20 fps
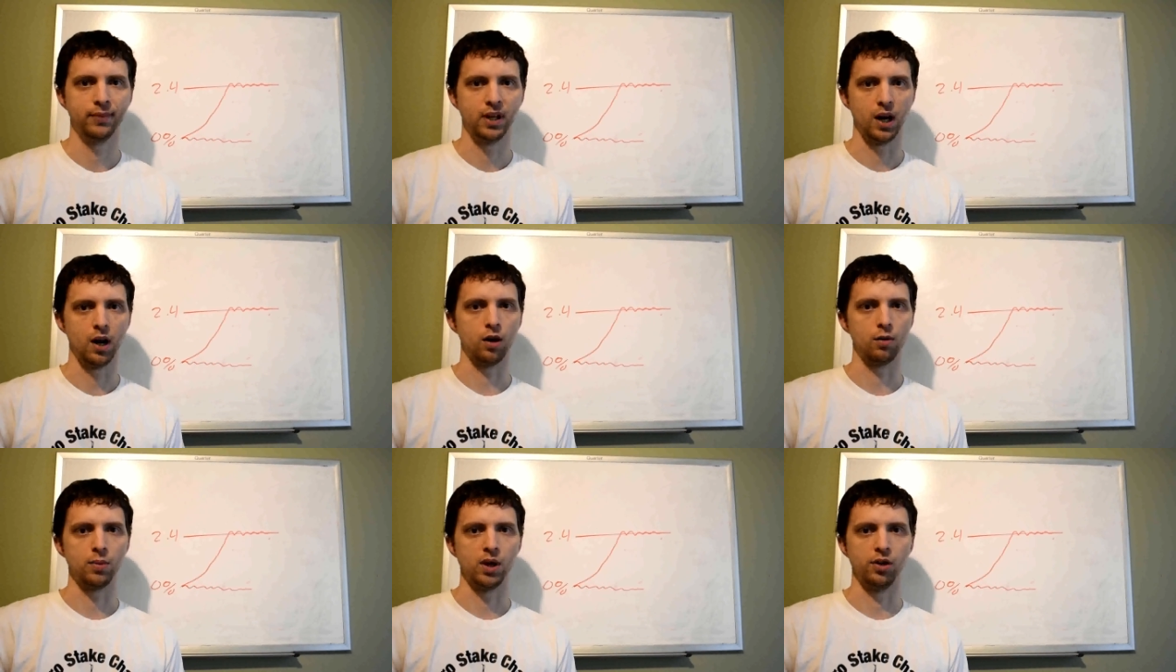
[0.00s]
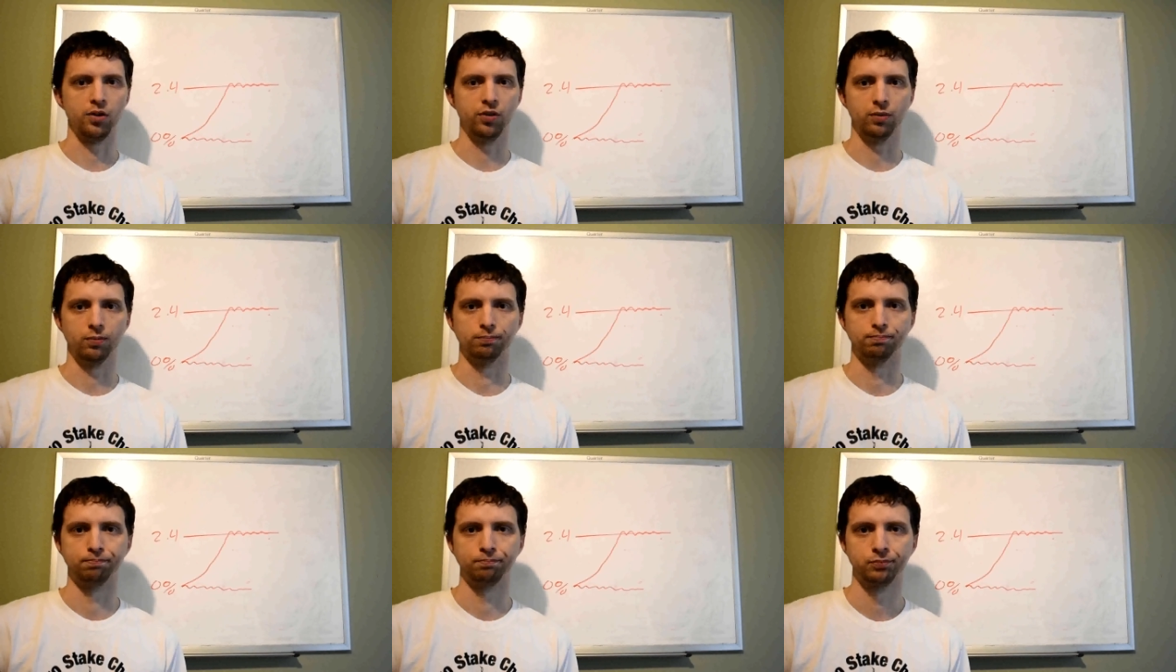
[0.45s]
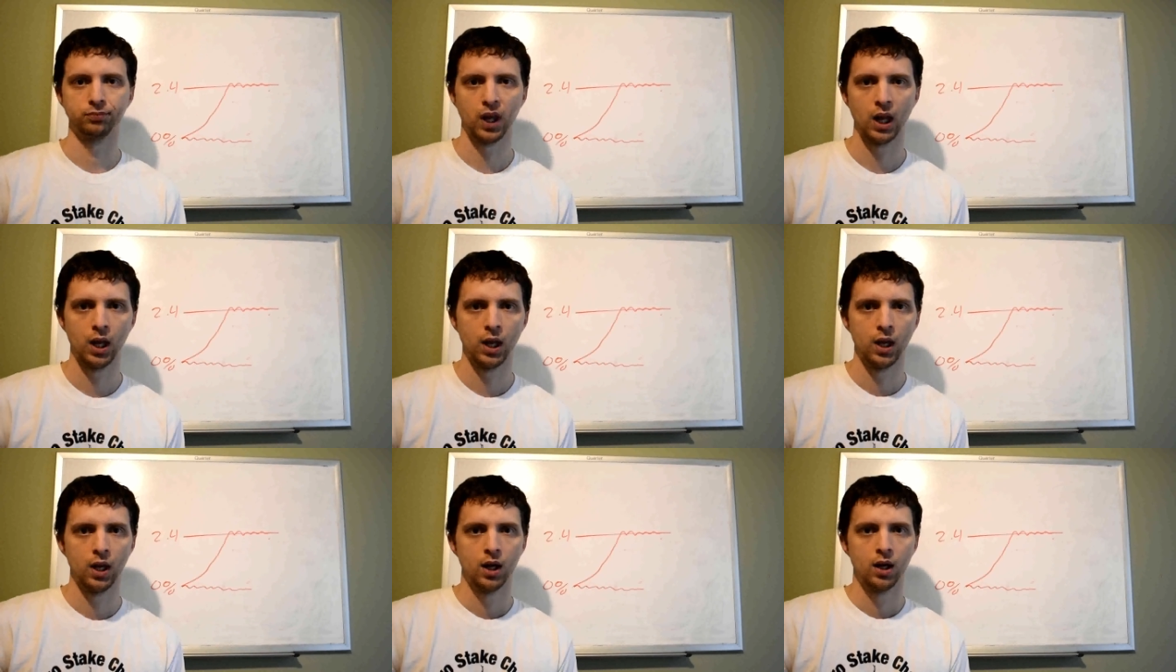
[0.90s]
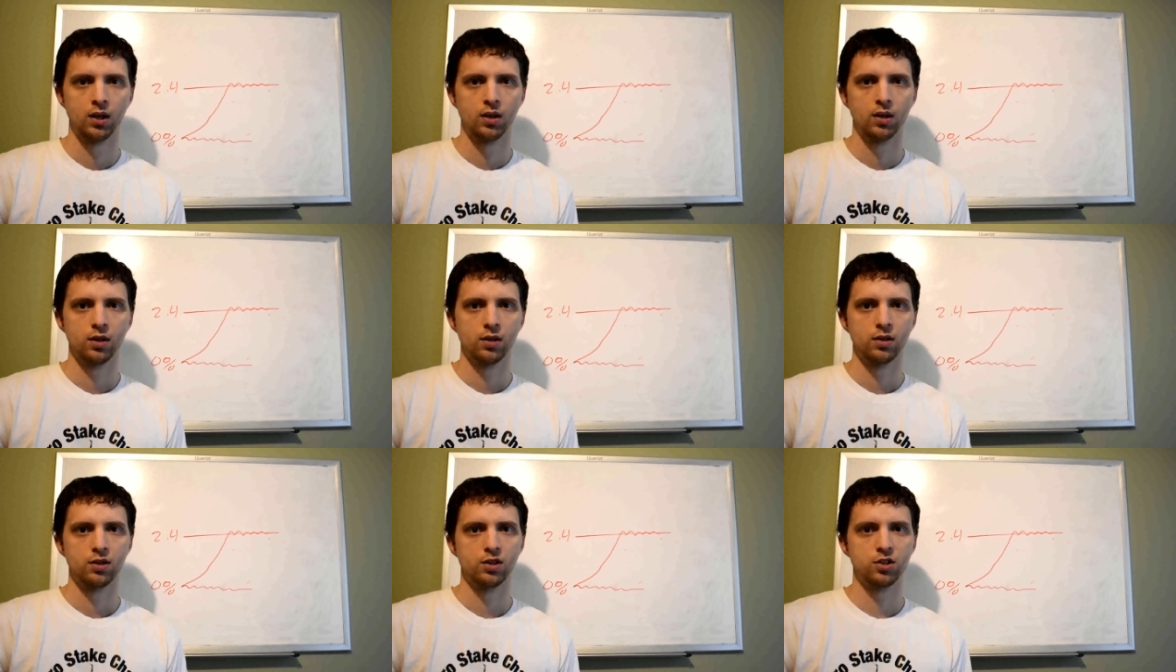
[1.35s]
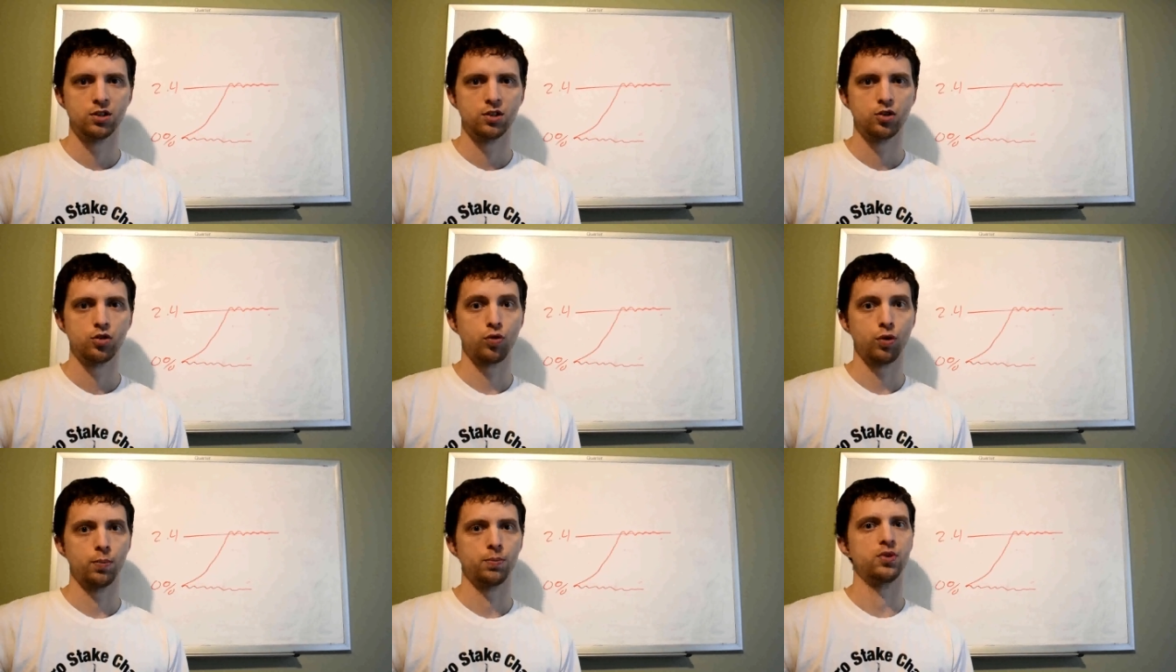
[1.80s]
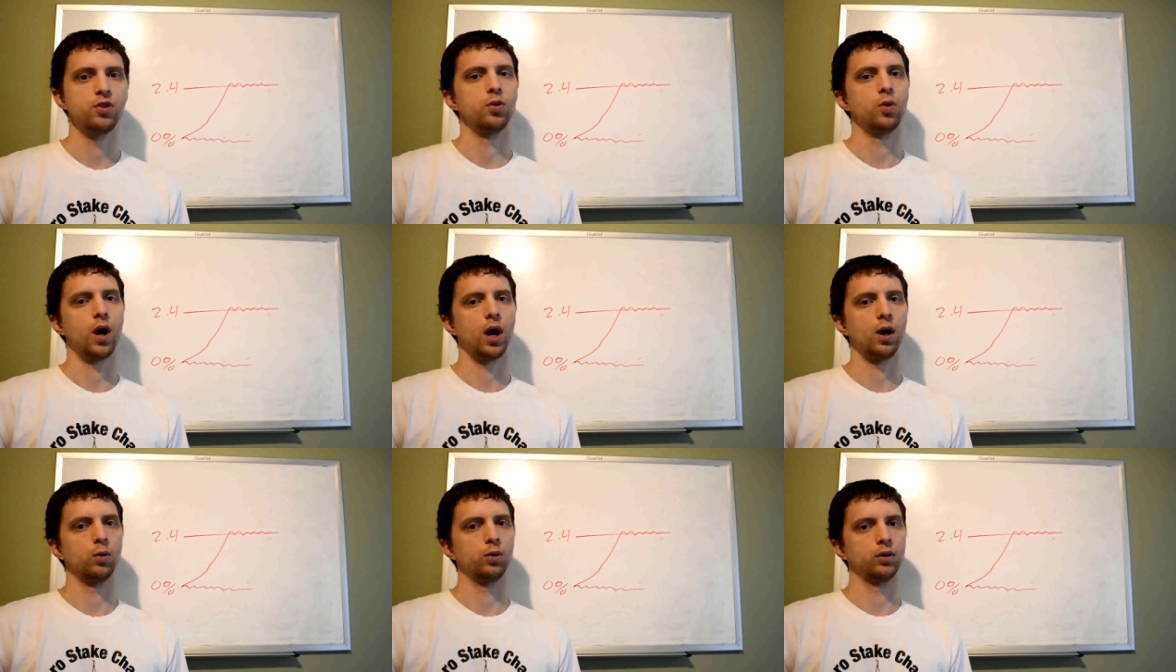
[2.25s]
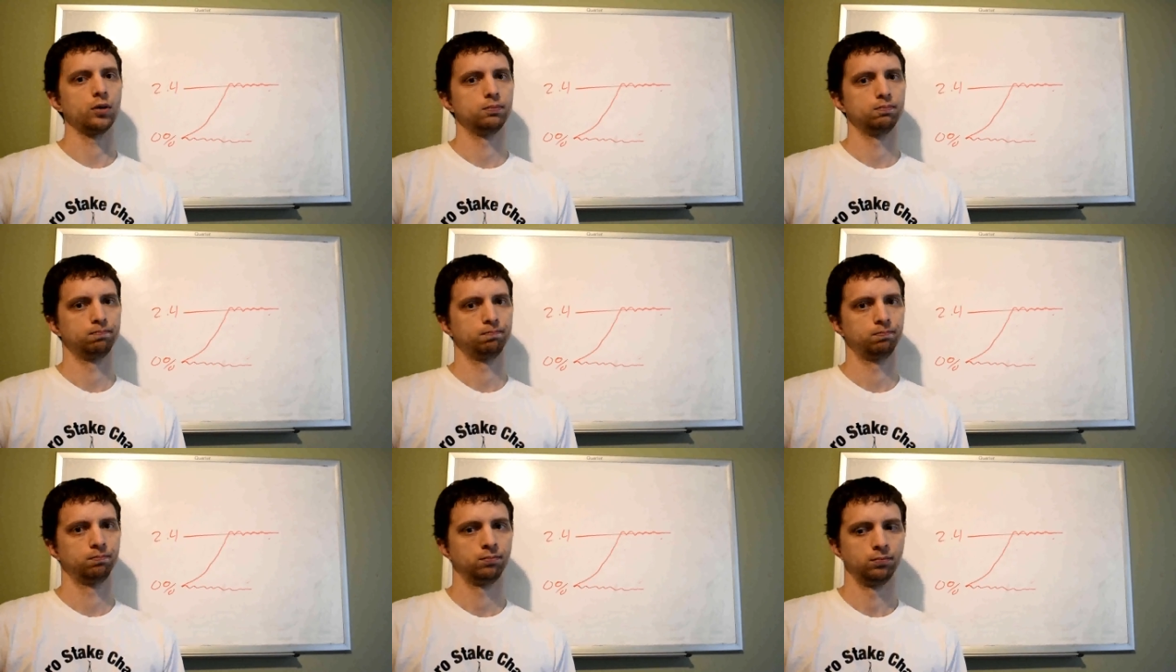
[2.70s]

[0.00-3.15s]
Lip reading: and automation. Trip 0 out.